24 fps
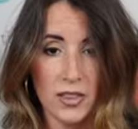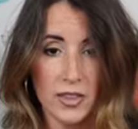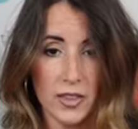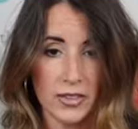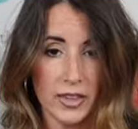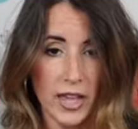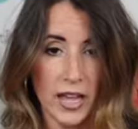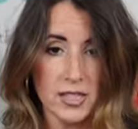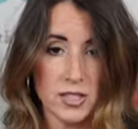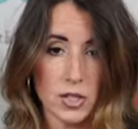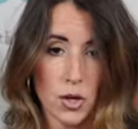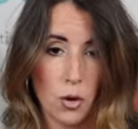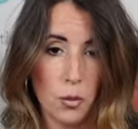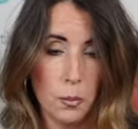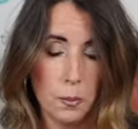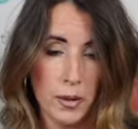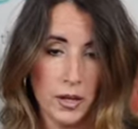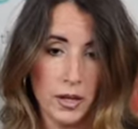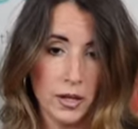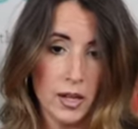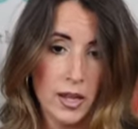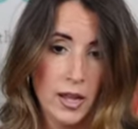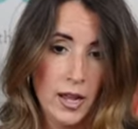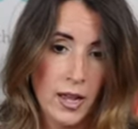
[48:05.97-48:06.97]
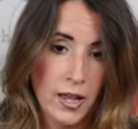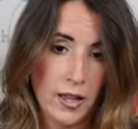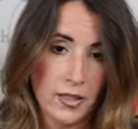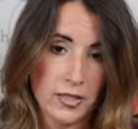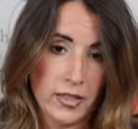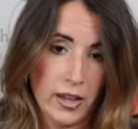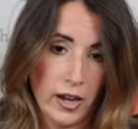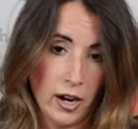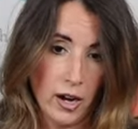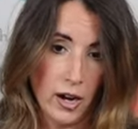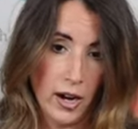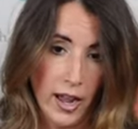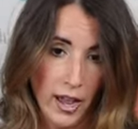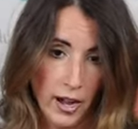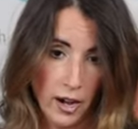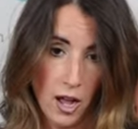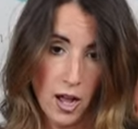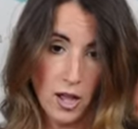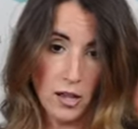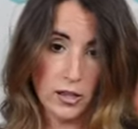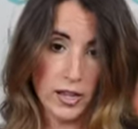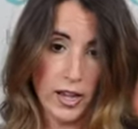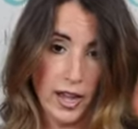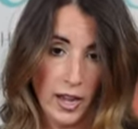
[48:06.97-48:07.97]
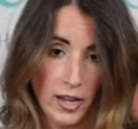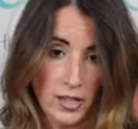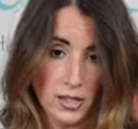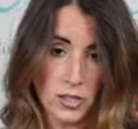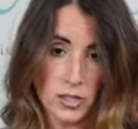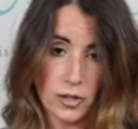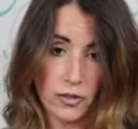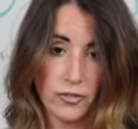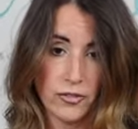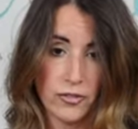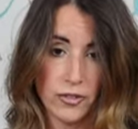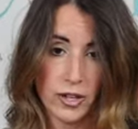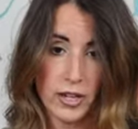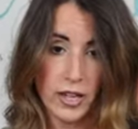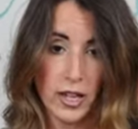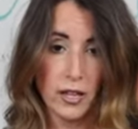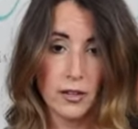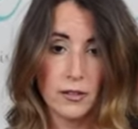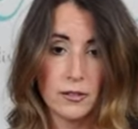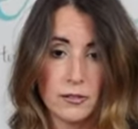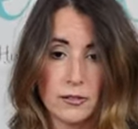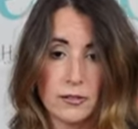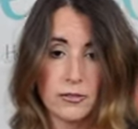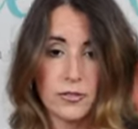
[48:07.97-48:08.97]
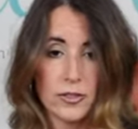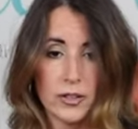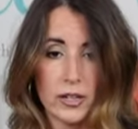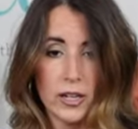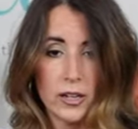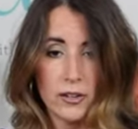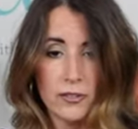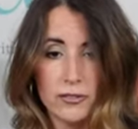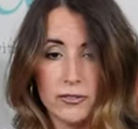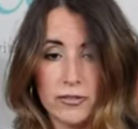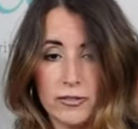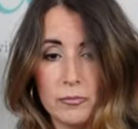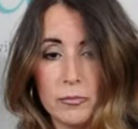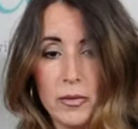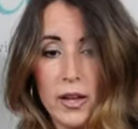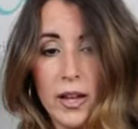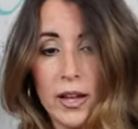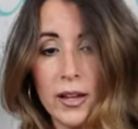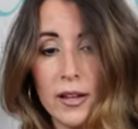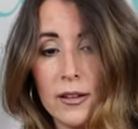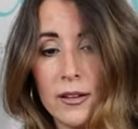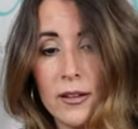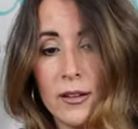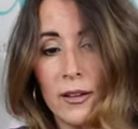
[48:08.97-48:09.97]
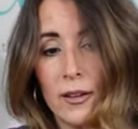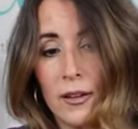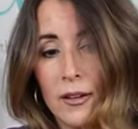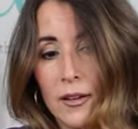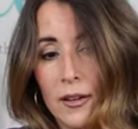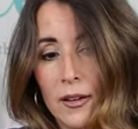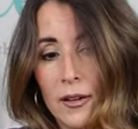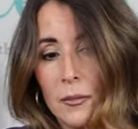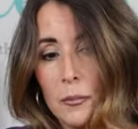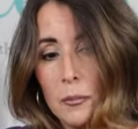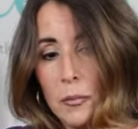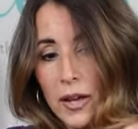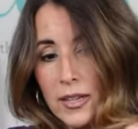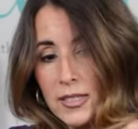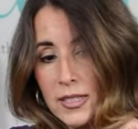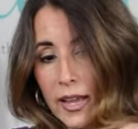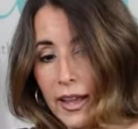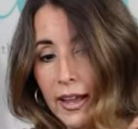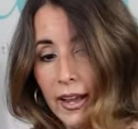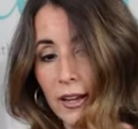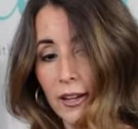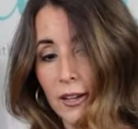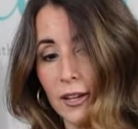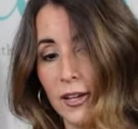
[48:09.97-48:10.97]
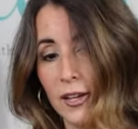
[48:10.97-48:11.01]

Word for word: that that's open there at all. Okay, so forget, forgive my, my tank.